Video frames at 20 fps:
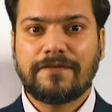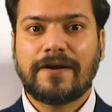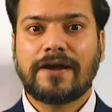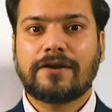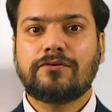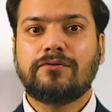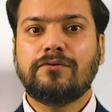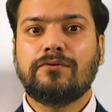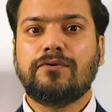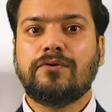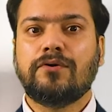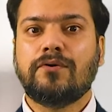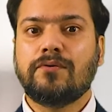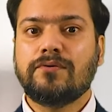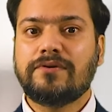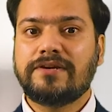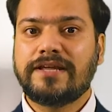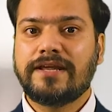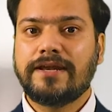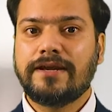fact to
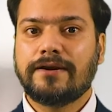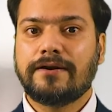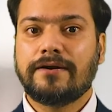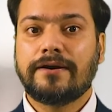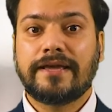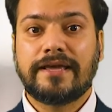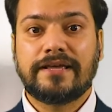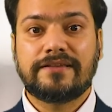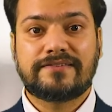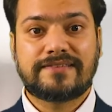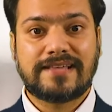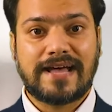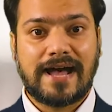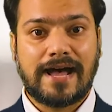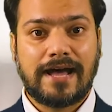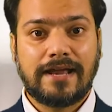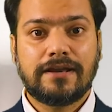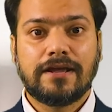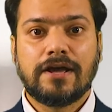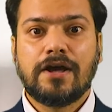note here is
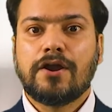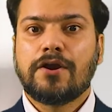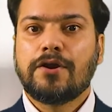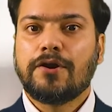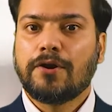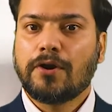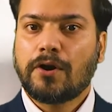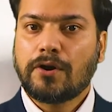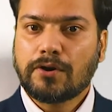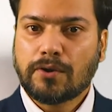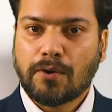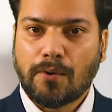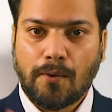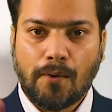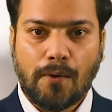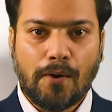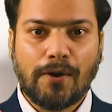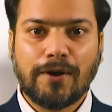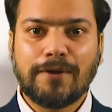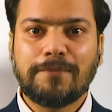that not
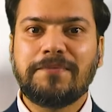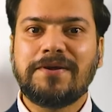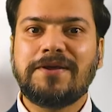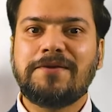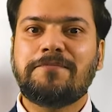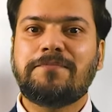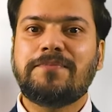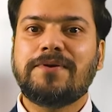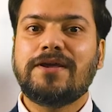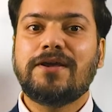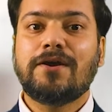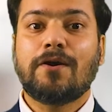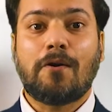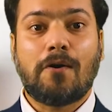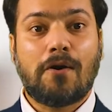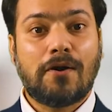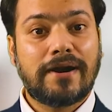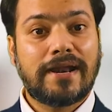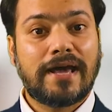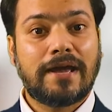all BP
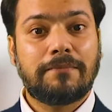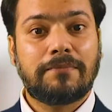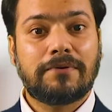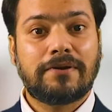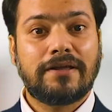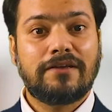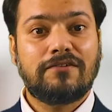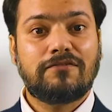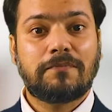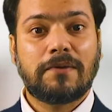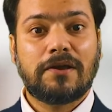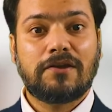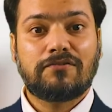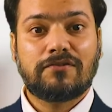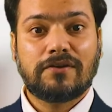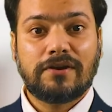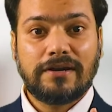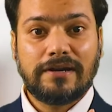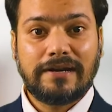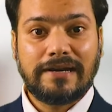or diabetes
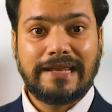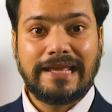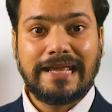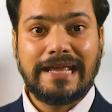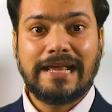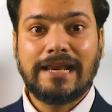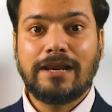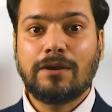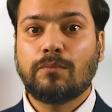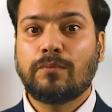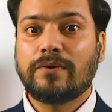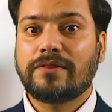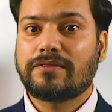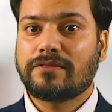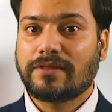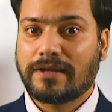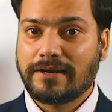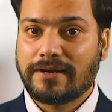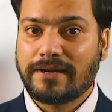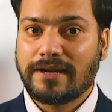patients deal
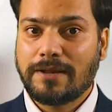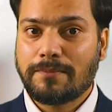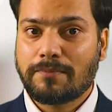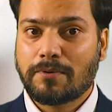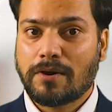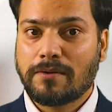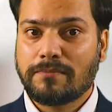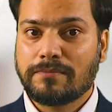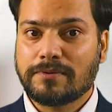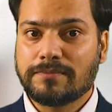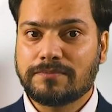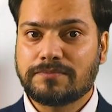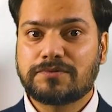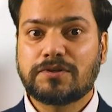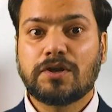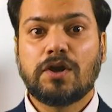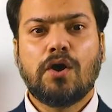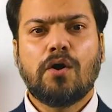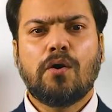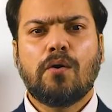with kidney problems.
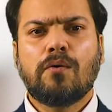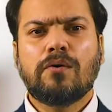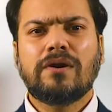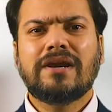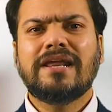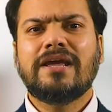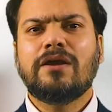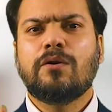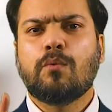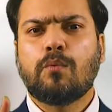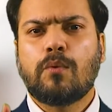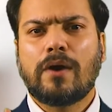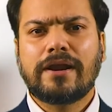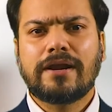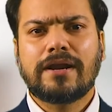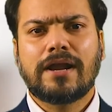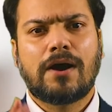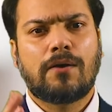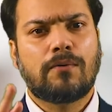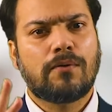Only
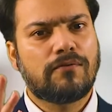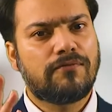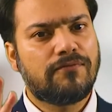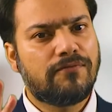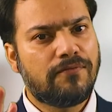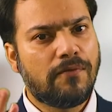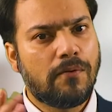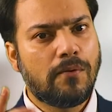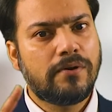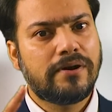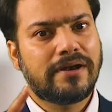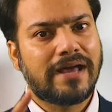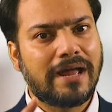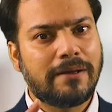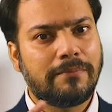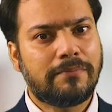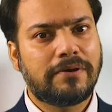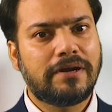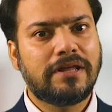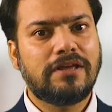1 out of 4
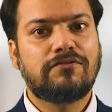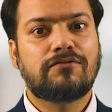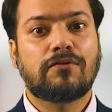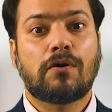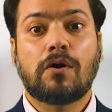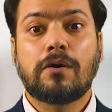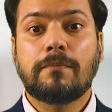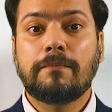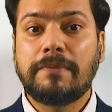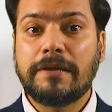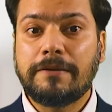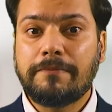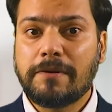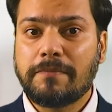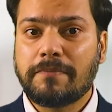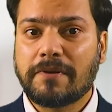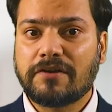diabetes or BP